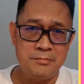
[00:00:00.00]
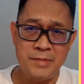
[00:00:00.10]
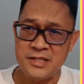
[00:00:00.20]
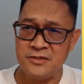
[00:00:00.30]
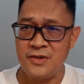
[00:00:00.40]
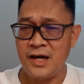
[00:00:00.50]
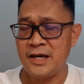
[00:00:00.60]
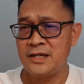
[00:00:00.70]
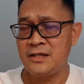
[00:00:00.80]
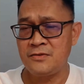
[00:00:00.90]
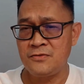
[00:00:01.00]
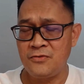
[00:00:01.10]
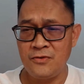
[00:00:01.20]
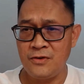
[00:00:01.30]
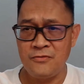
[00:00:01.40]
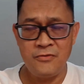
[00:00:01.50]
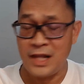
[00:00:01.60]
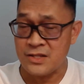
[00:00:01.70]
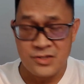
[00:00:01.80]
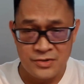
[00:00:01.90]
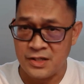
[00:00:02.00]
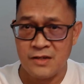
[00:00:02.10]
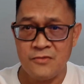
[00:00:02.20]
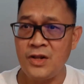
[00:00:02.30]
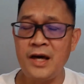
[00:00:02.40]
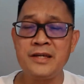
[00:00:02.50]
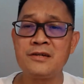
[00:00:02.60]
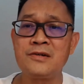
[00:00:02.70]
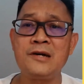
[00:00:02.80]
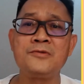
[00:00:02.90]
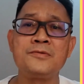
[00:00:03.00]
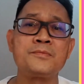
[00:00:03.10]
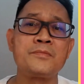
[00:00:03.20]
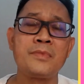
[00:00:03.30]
butterfly fluttering, flying around,